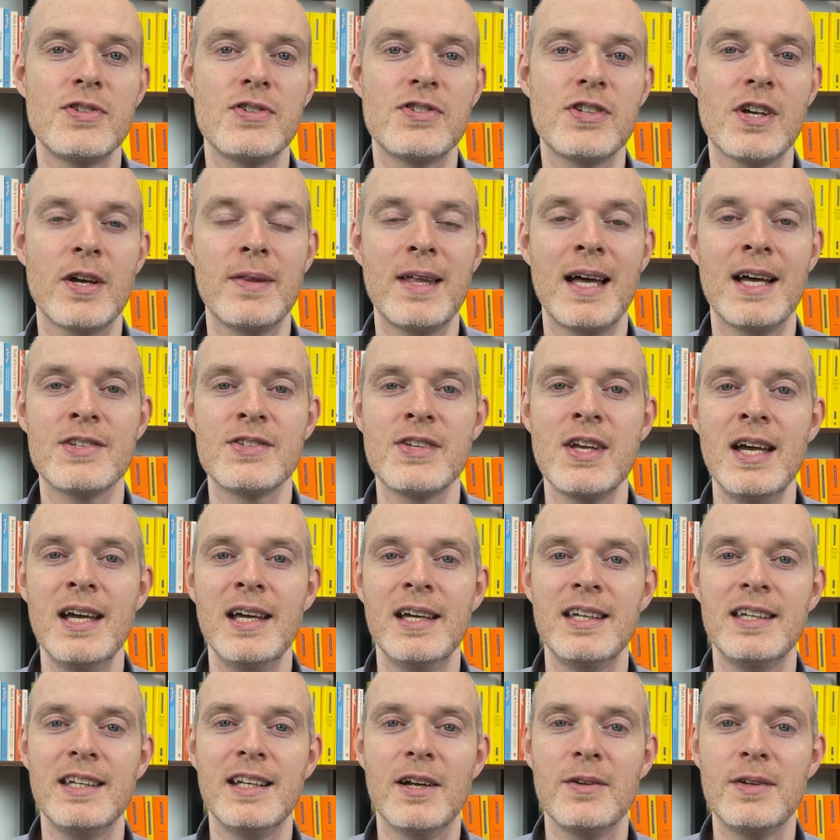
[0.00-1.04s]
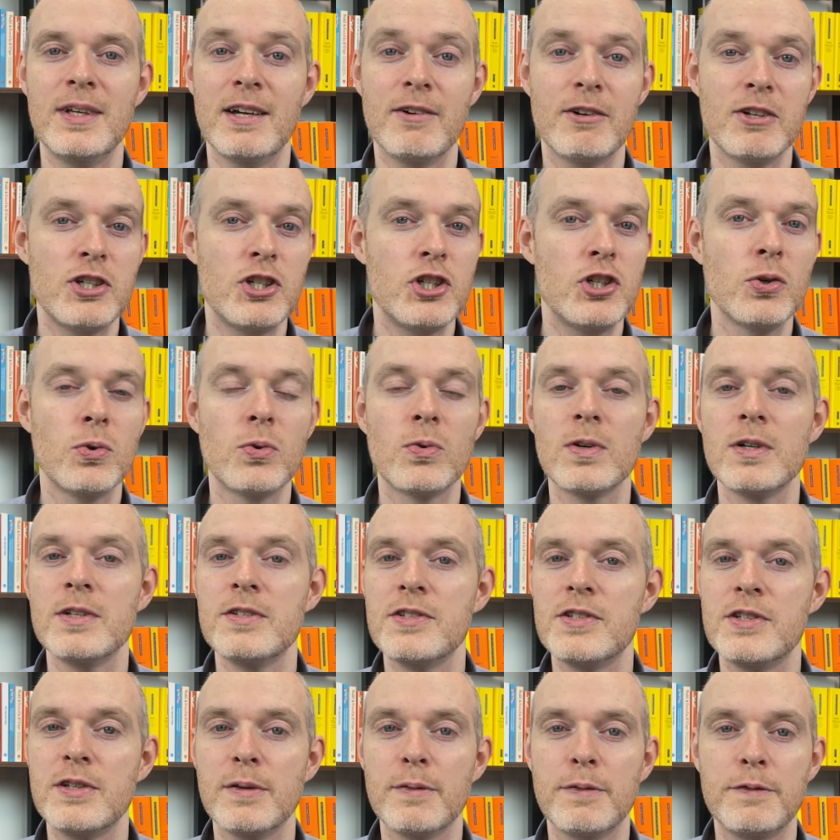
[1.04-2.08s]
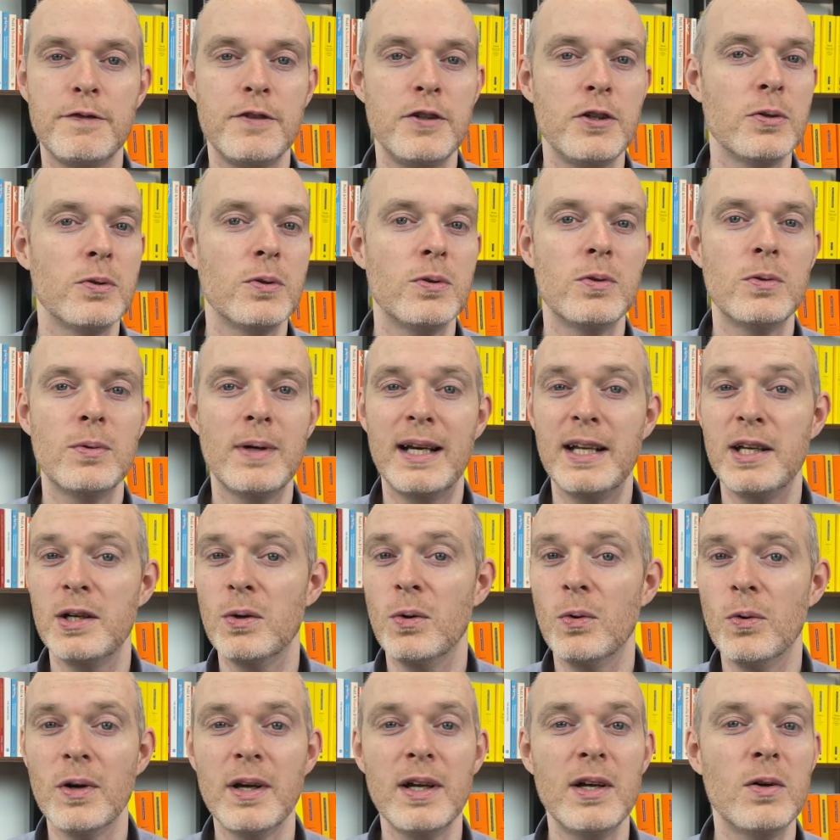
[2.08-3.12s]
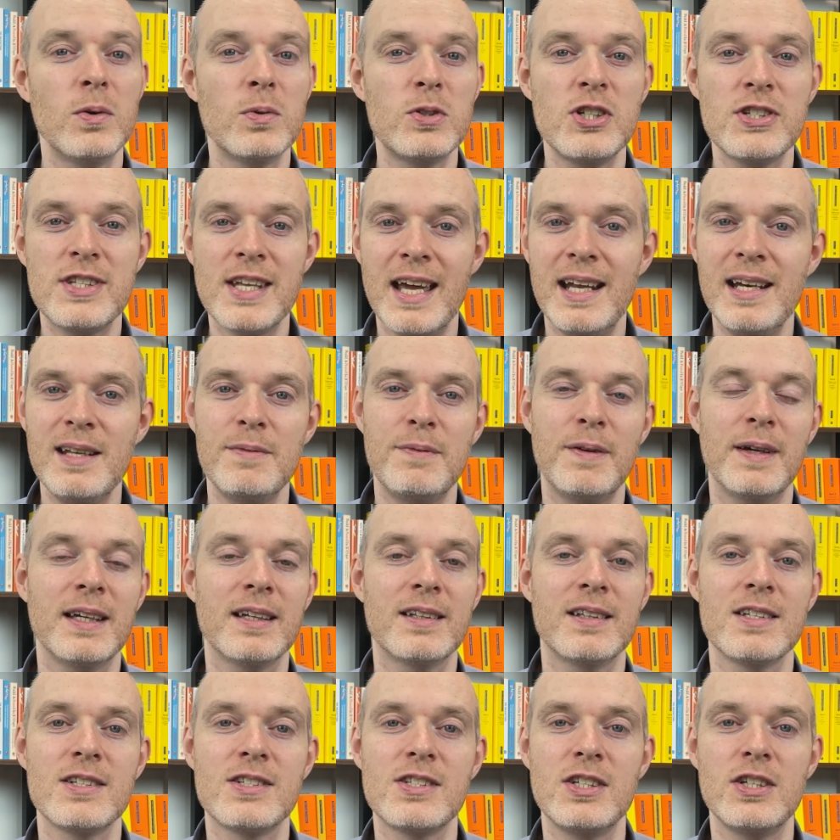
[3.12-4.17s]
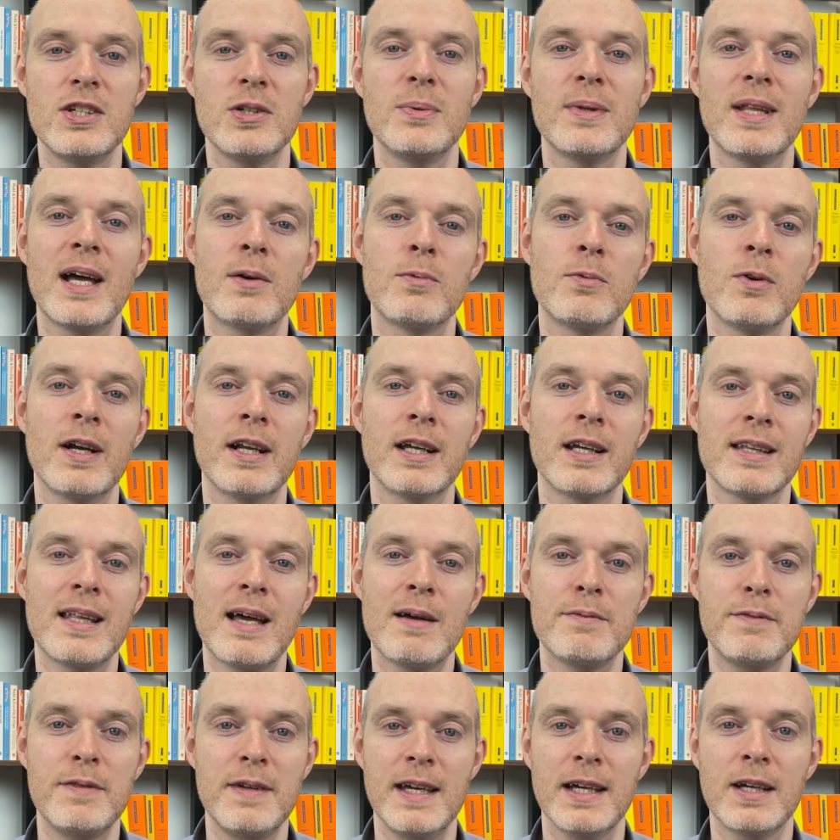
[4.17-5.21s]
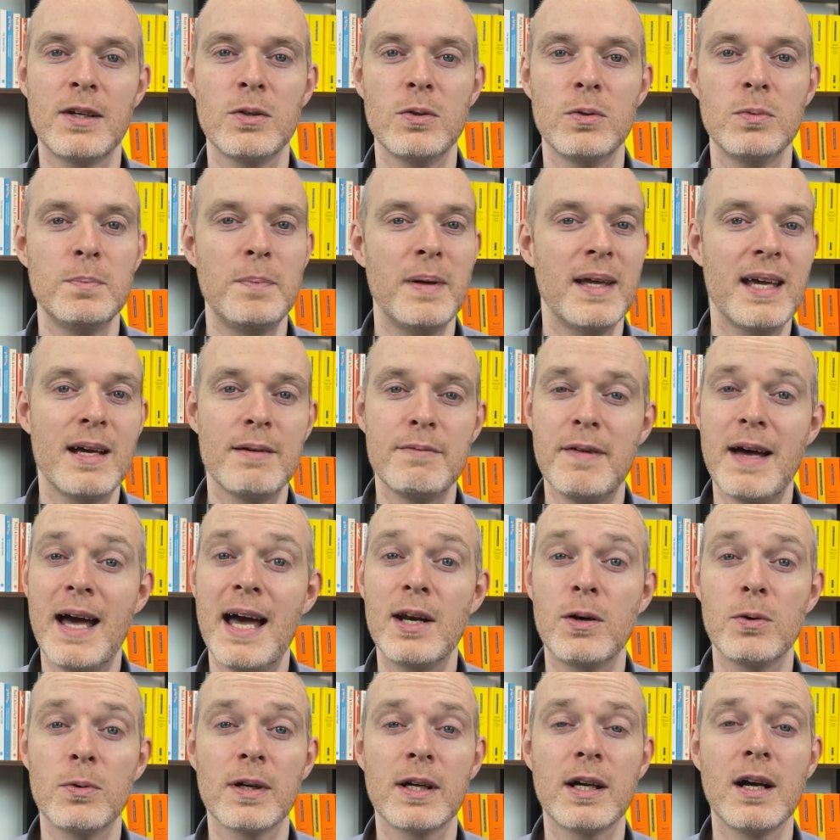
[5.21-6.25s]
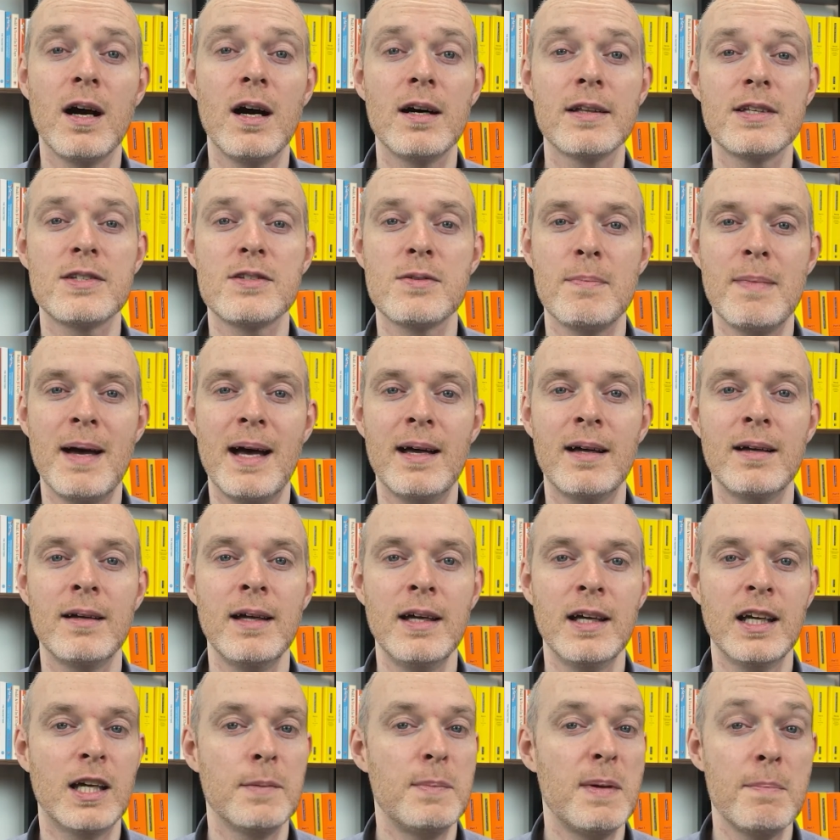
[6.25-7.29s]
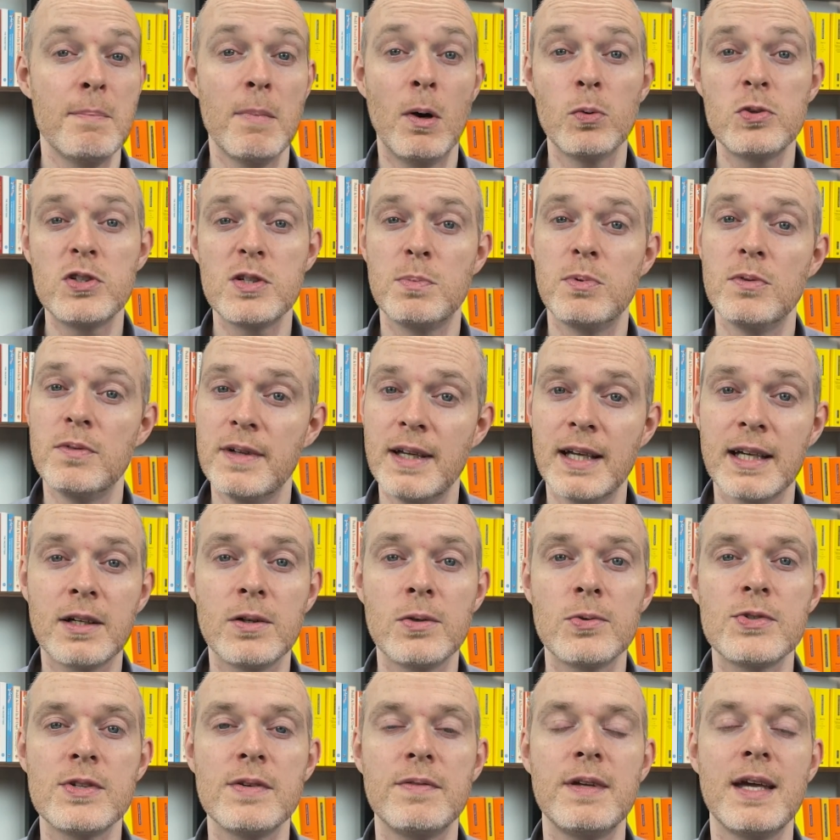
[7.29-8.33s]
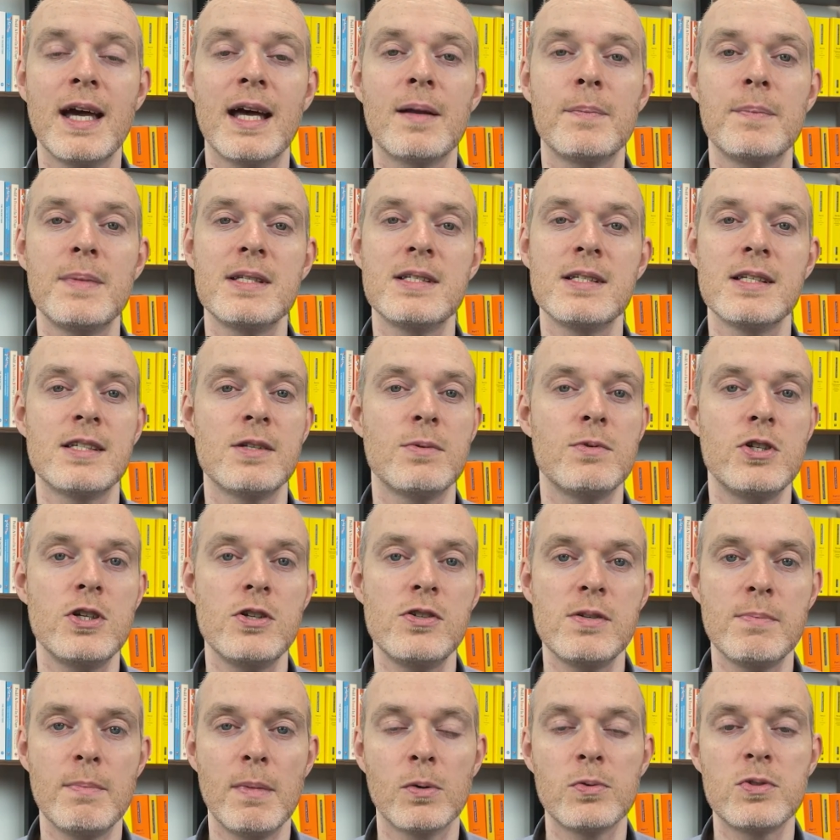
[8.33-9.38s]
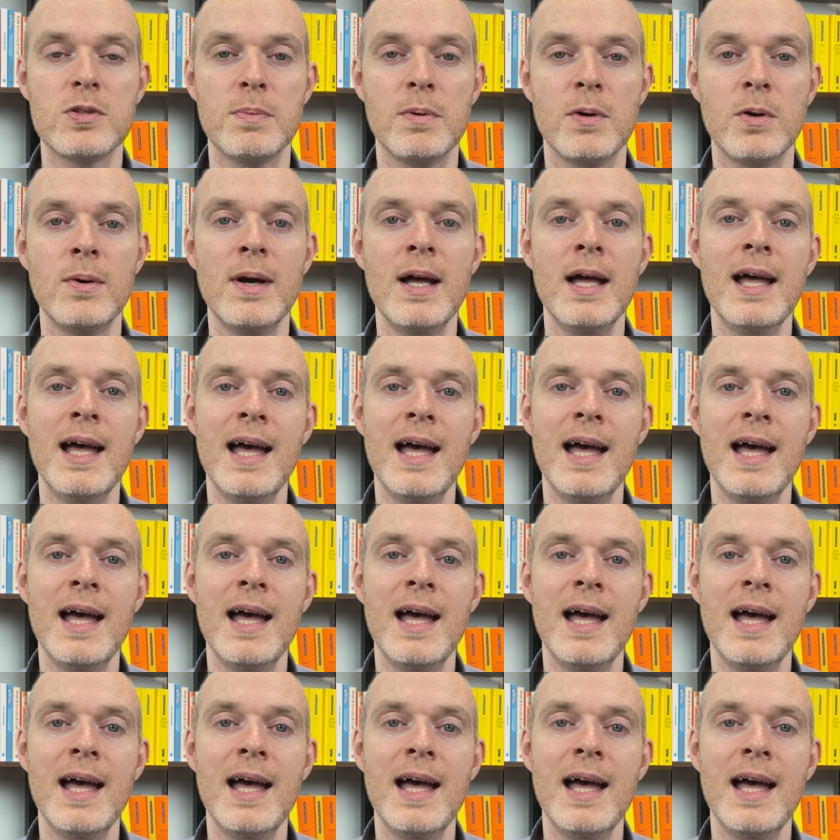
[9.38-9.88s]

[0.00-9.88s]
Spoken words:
So that's, your insurance, your fuel, any oil, just anything that's to do with that running of that vehicle, be it a van or a car, doesn't matter. It could be multiple vehicles if you had a business that was using multiple.